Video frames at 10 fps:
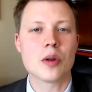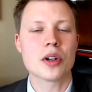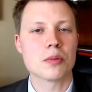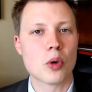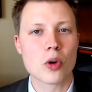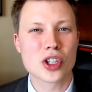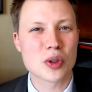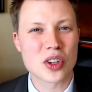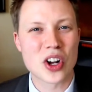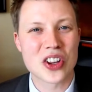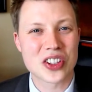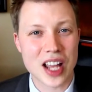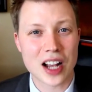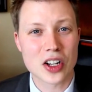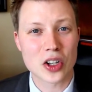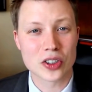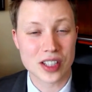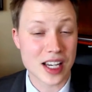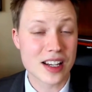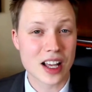don't want to bore you with all the technical
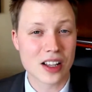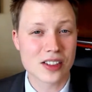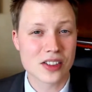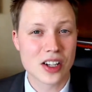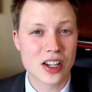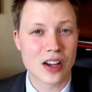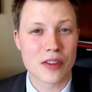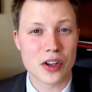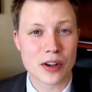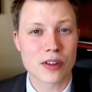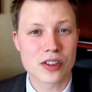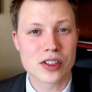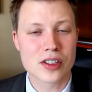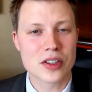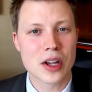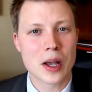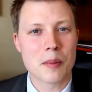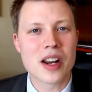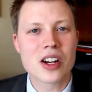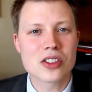details of the differences,
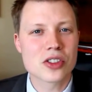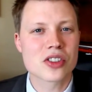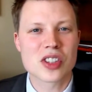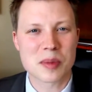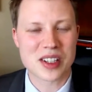but here's just some